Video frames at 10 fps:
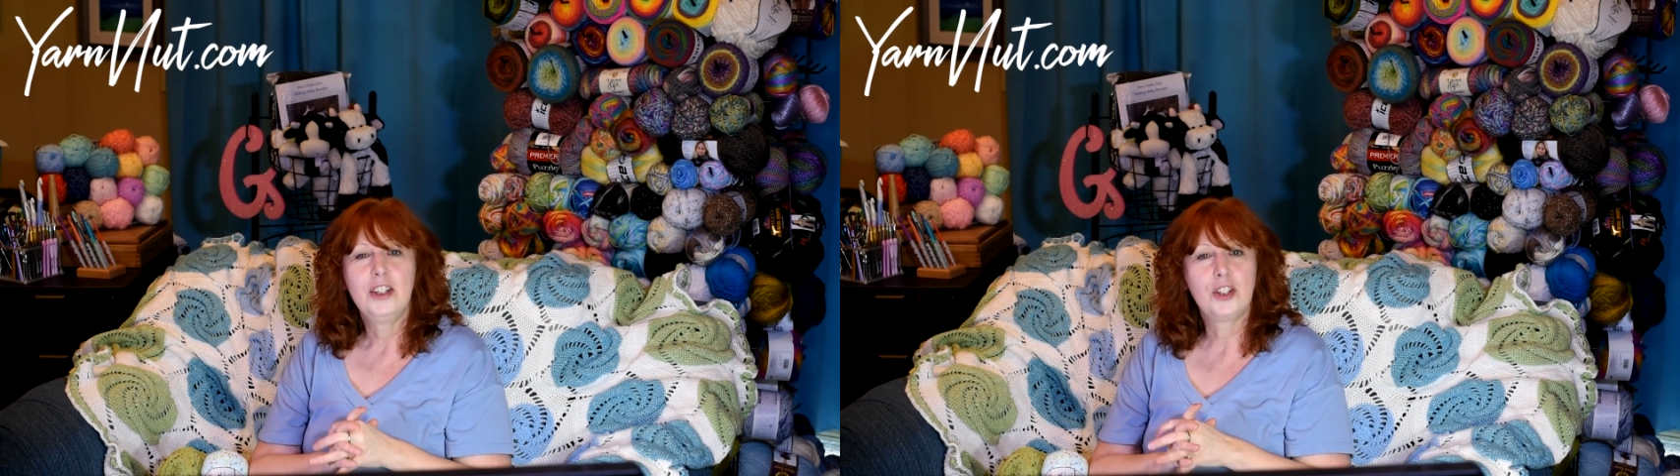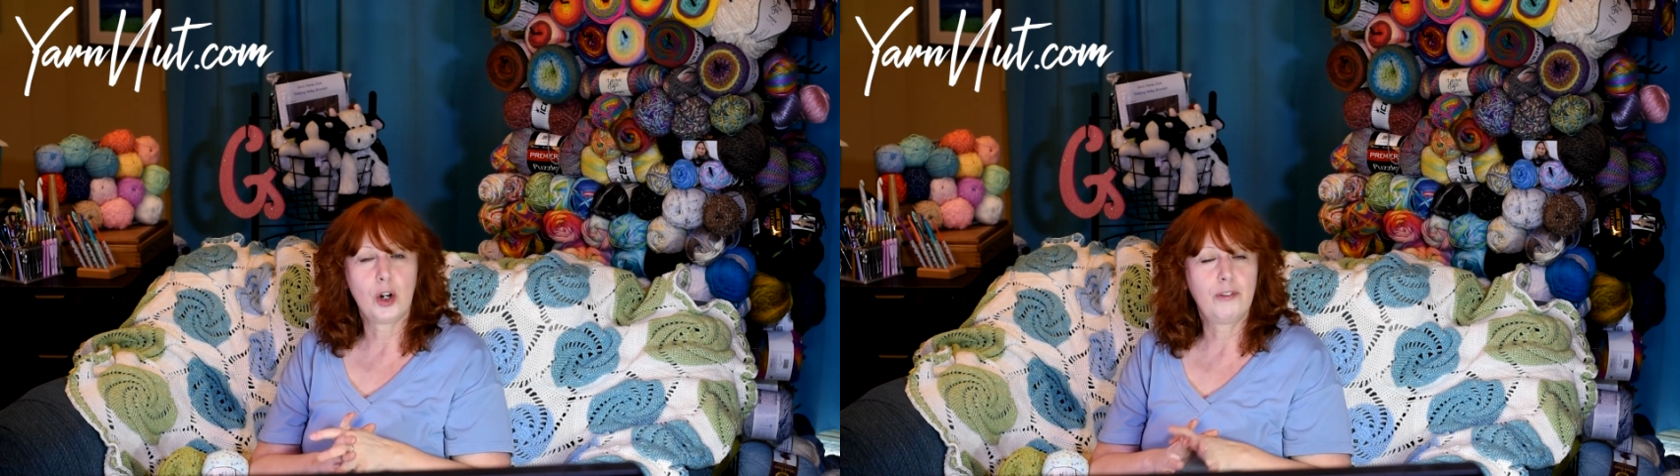
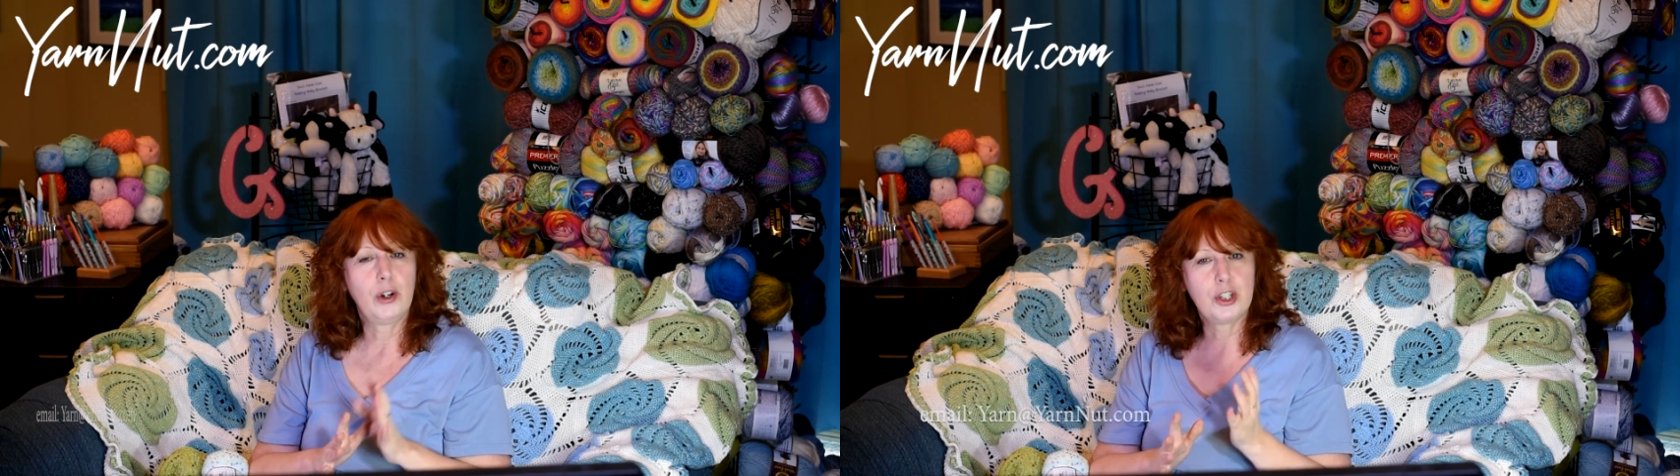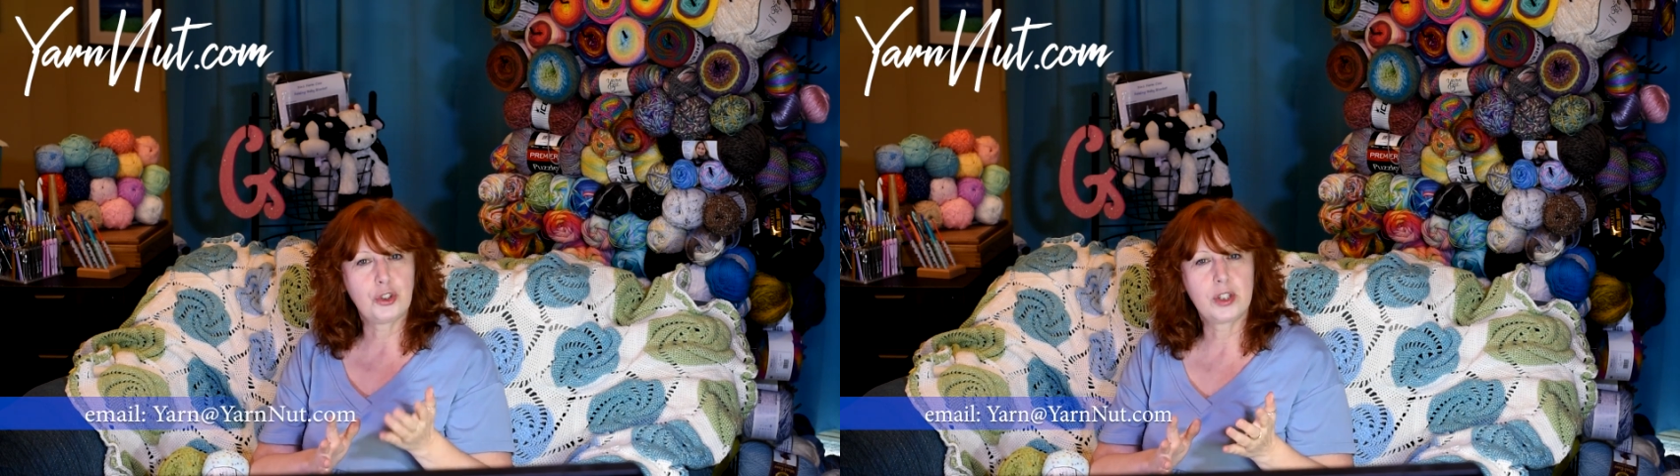So if
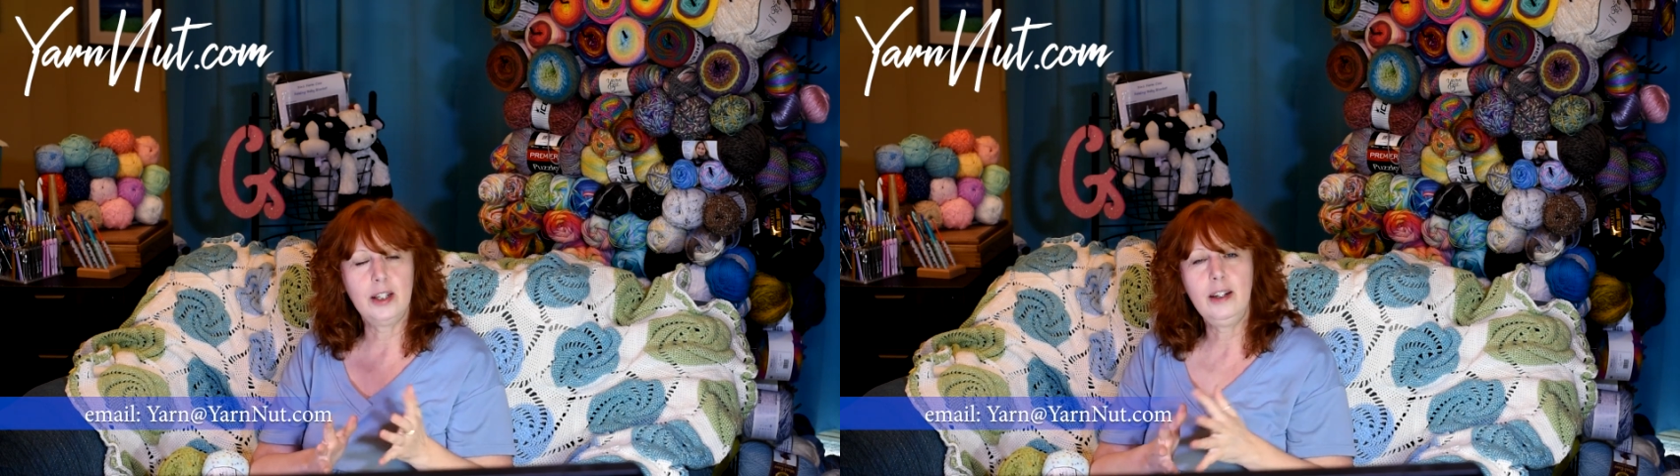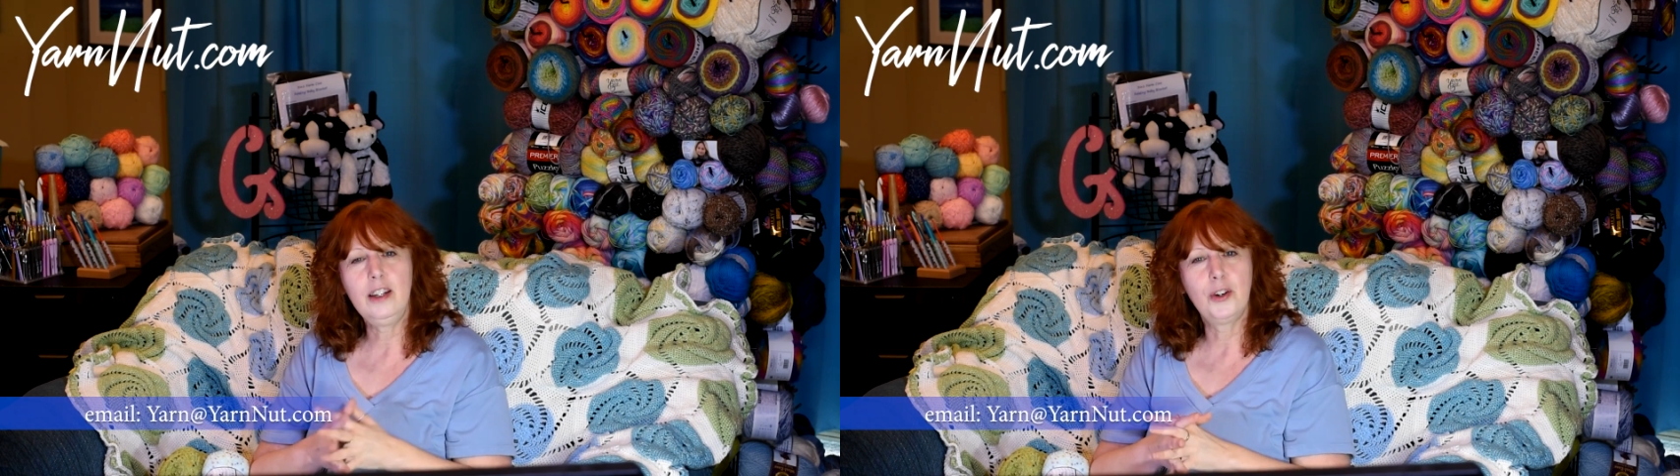you're
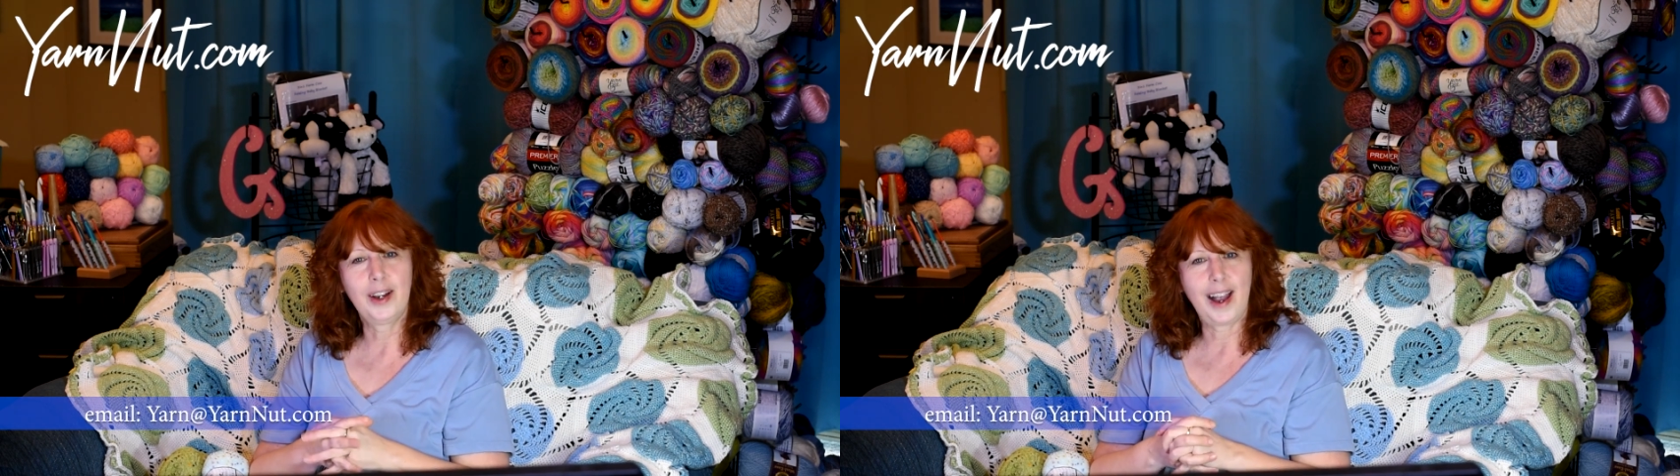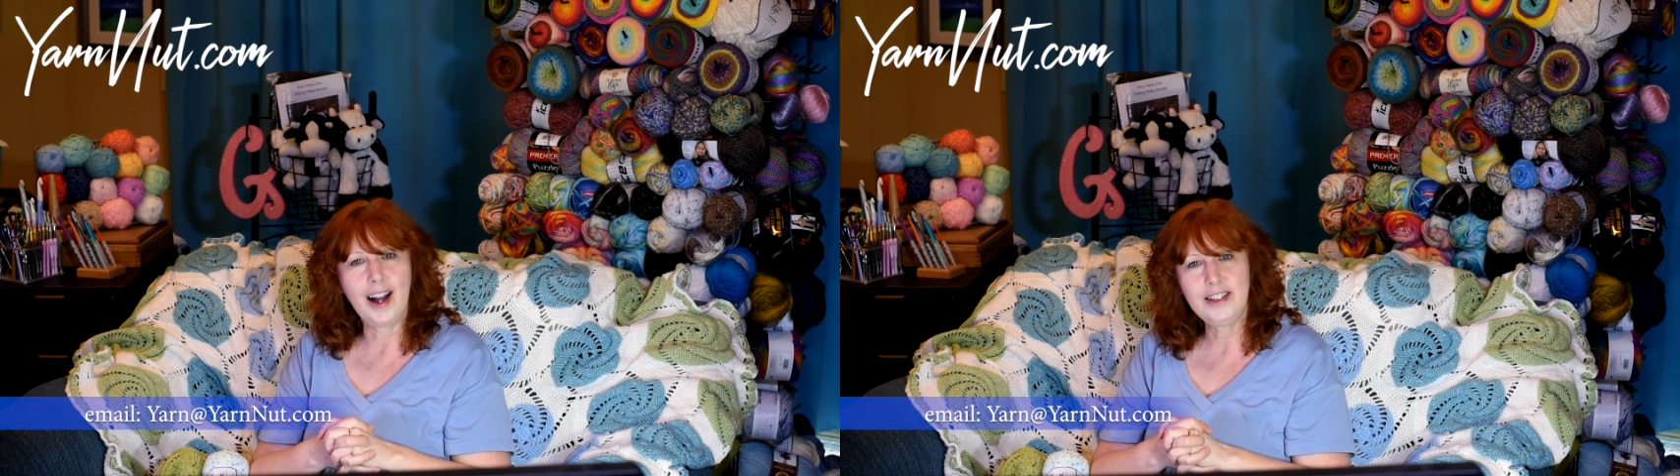interested, you
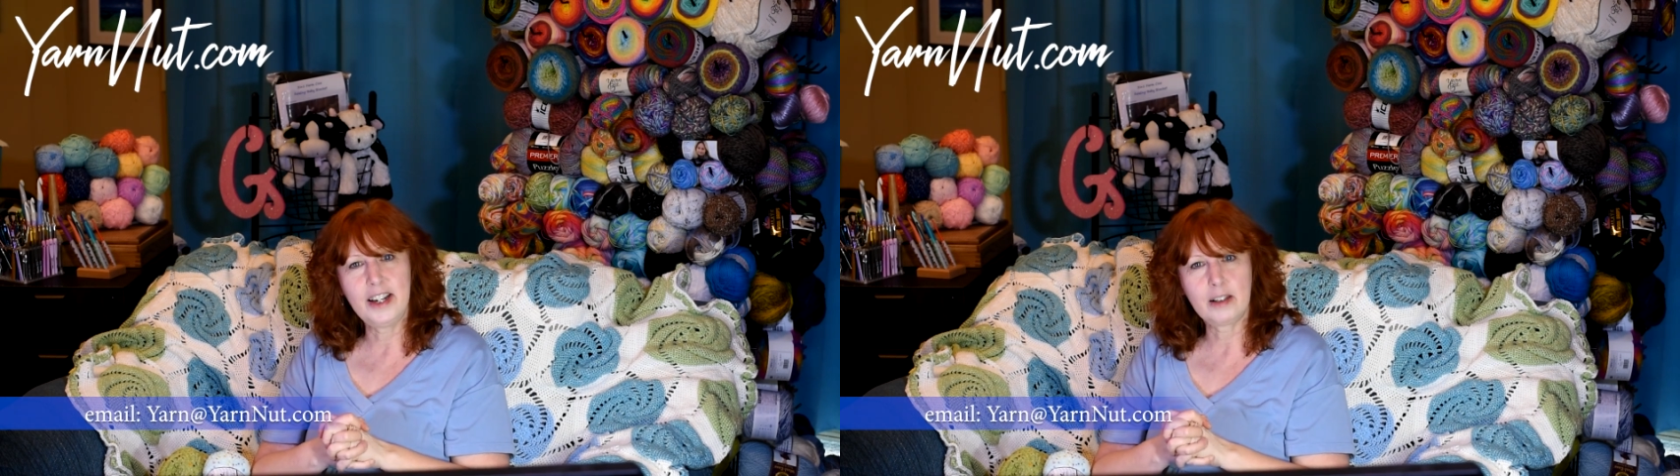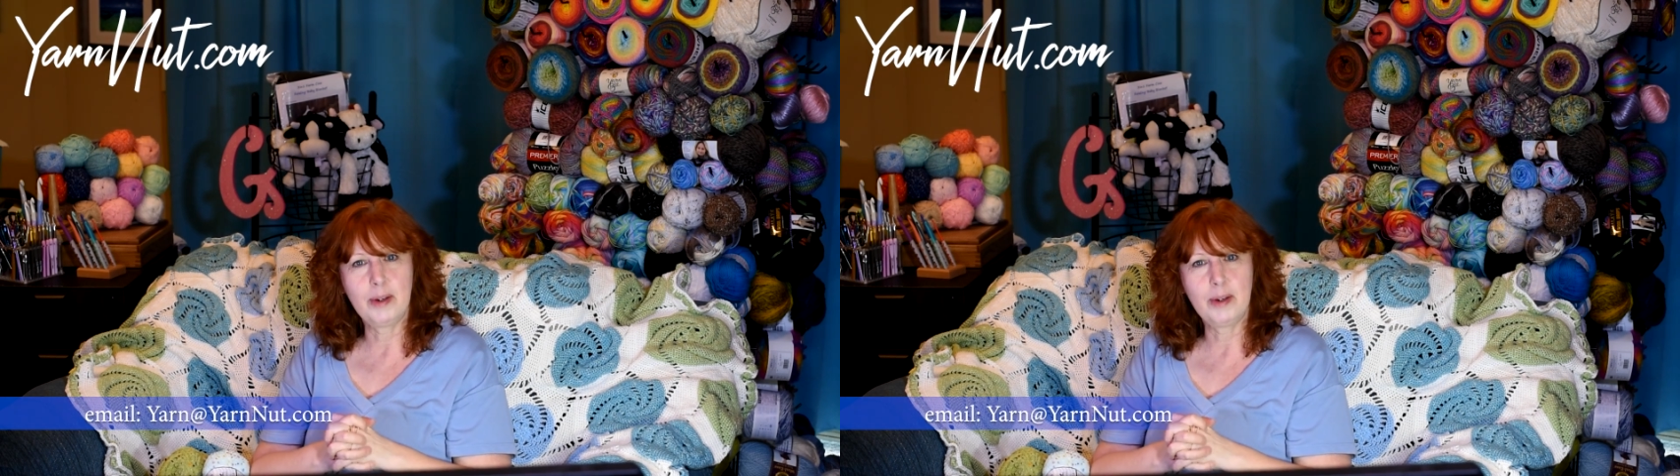can contact